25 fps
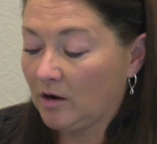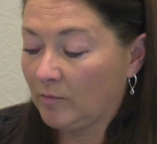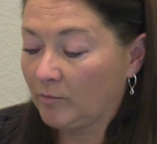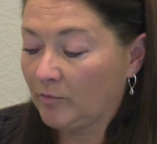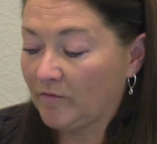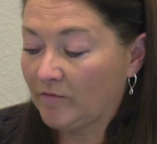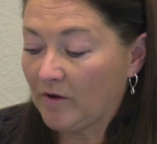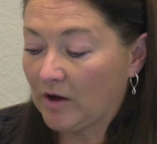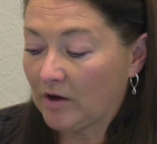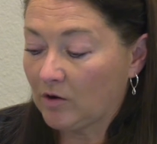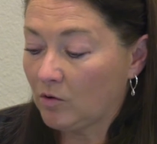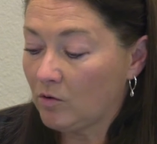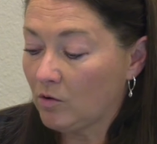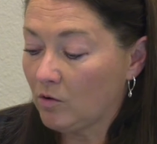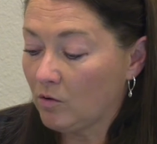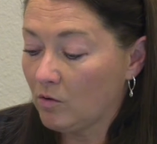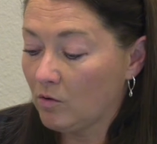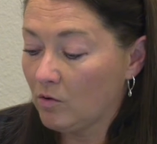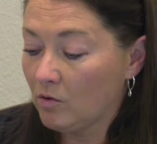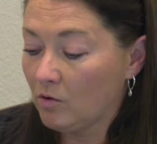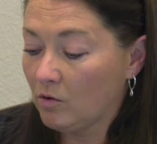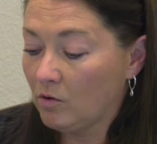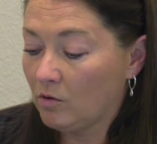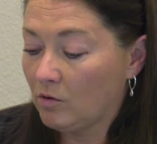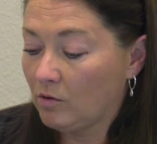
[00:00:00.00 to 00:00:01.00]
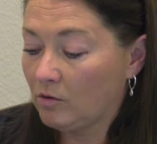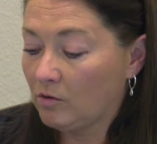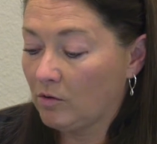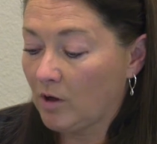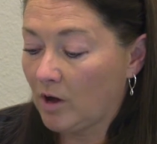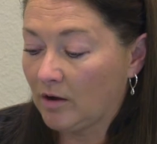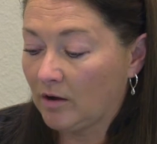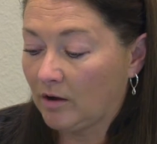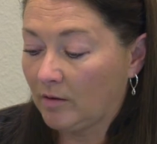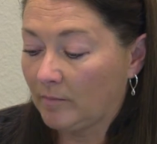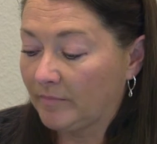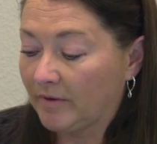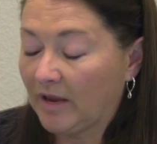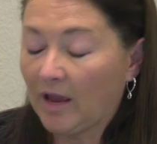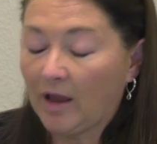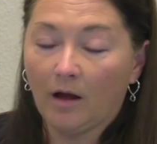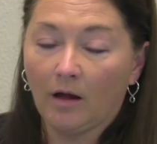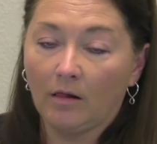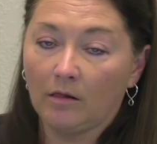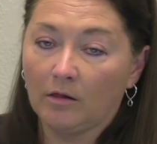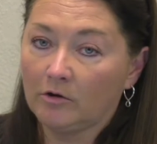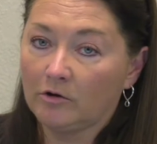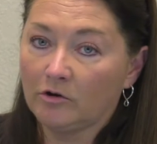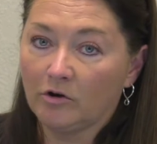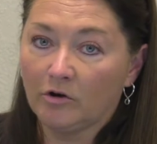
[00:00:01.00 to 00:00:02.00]
we've got a whole
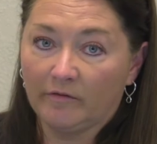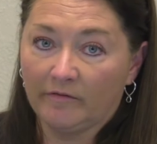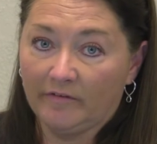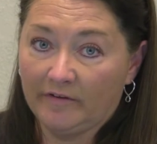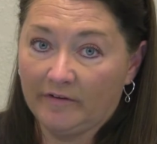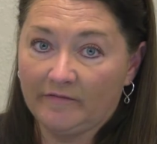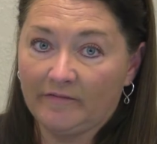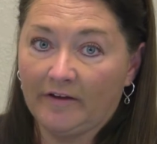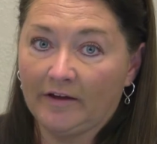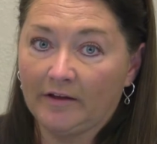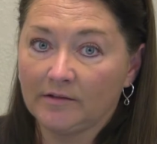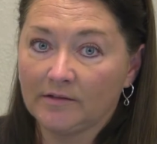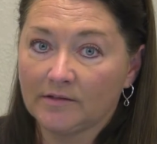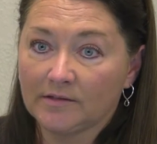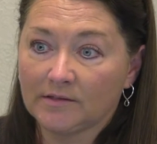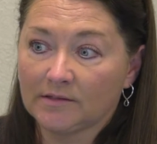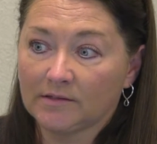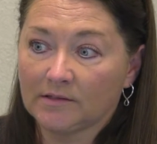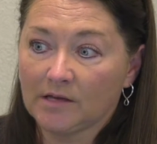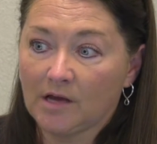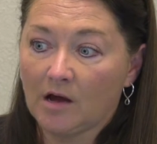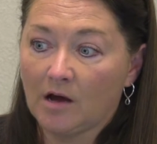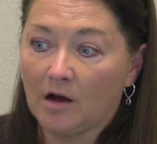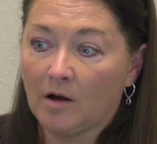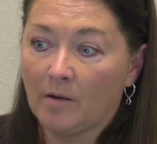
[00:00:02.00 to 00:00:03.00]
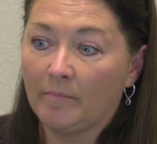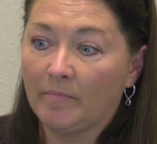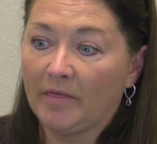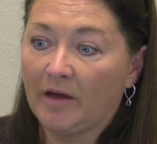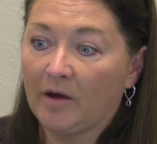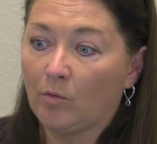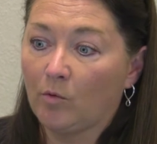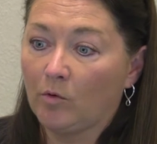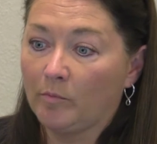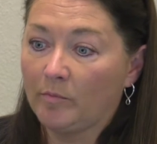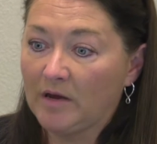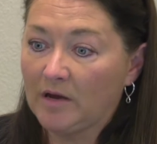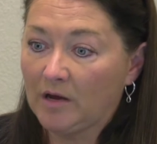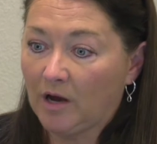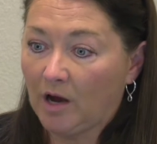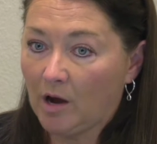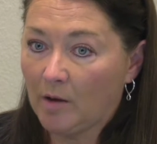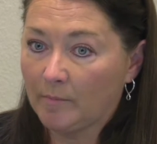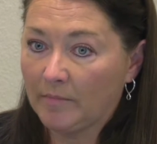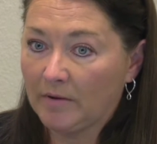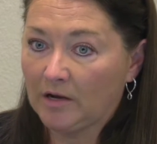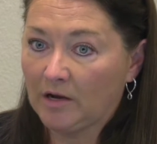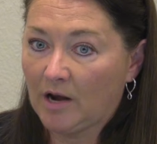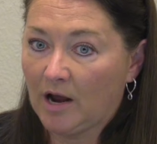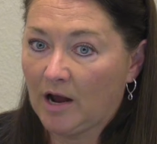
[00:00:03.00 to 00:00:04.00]
calendar of events that will be
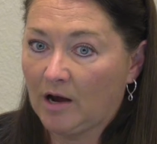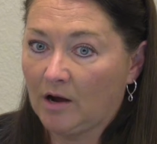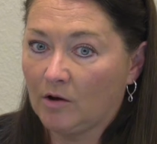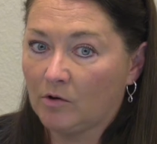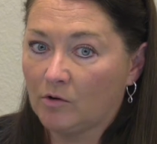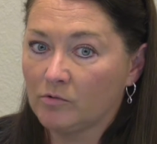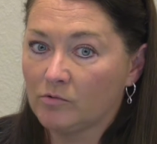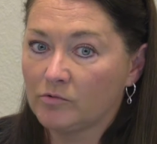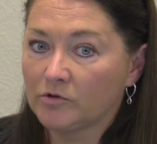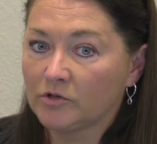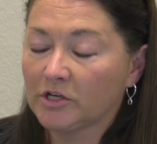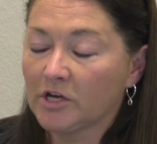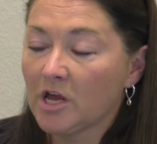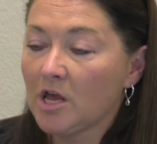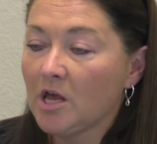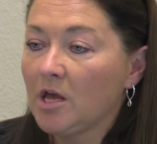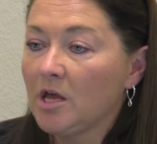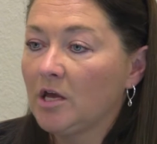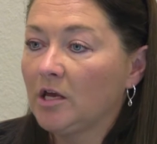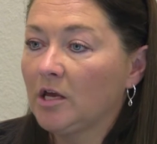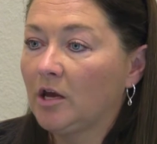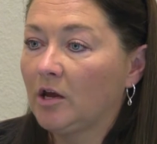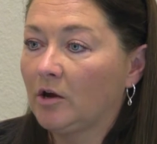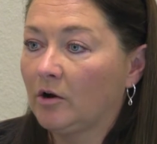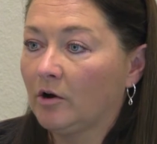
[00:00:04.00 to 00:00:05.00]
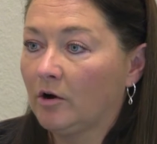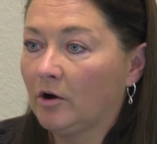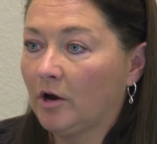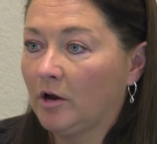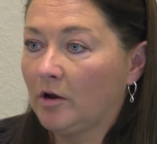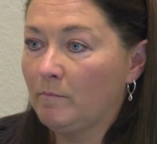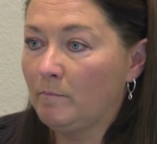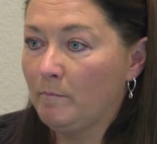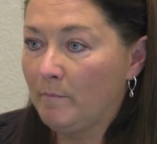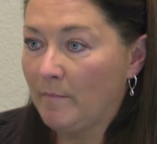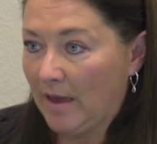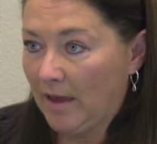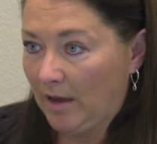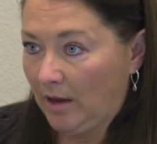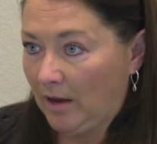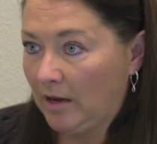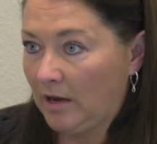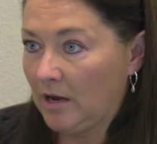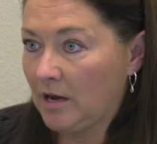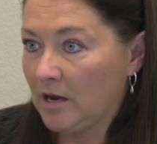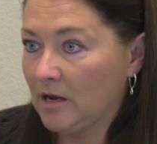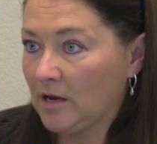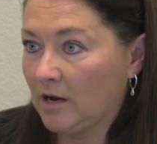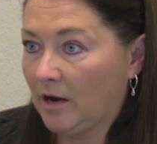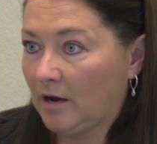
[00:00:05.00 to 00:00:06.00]
coming out here in
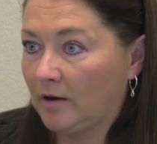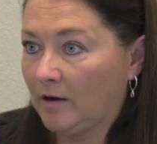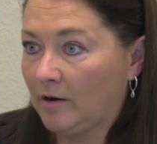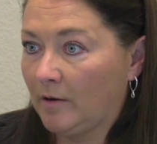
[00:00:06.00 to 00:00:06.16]
May.